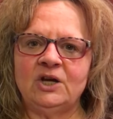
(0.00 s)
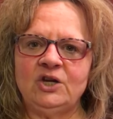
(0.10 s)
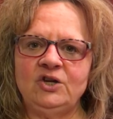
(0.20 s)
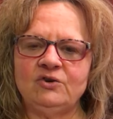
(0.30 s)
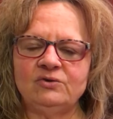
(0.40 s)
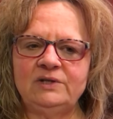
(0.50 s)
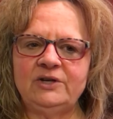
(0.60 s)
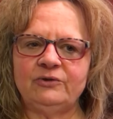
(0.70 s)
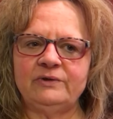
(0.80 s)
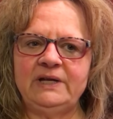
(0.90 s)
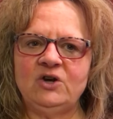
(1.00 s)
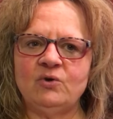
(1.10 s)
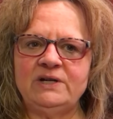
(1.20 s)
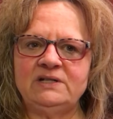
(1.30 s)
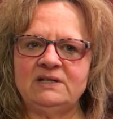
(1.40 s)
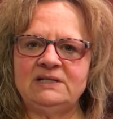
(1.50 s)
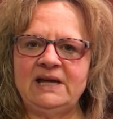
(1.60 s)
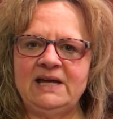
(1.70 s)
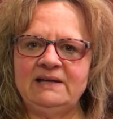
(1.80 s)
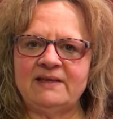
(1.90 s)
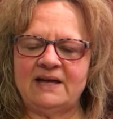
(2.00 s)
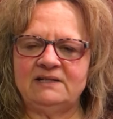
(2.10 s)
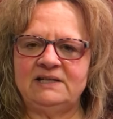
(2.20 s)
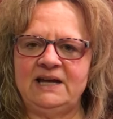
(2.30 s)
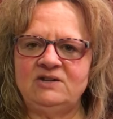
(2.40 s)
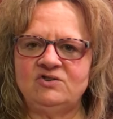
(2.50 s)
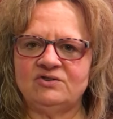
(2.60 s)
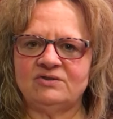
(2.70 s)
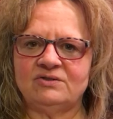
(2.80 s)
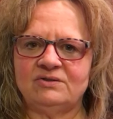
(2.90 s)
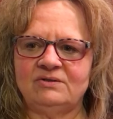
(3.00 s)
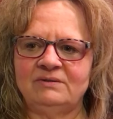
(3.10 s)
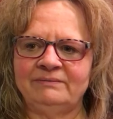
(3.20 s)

you're literally going to take that danger